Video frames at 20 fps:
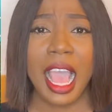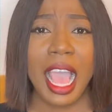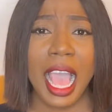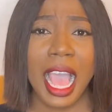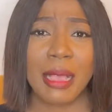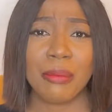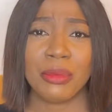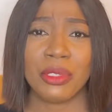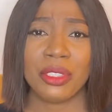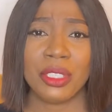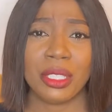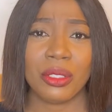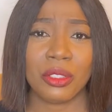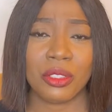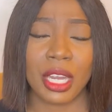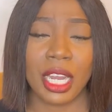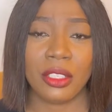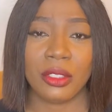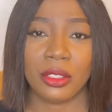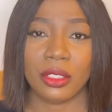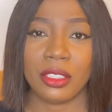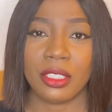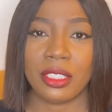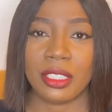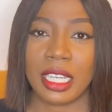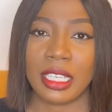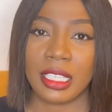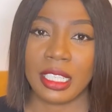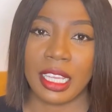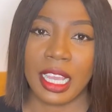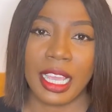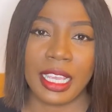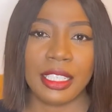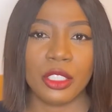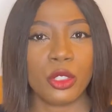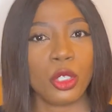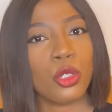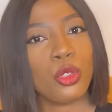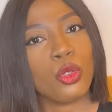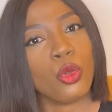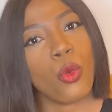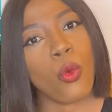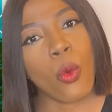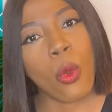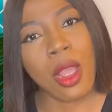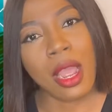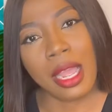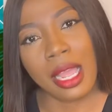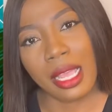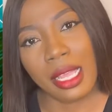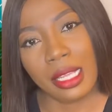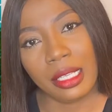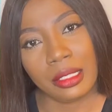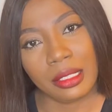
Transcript: I'm still trying to understand the guy. He's just so quiet.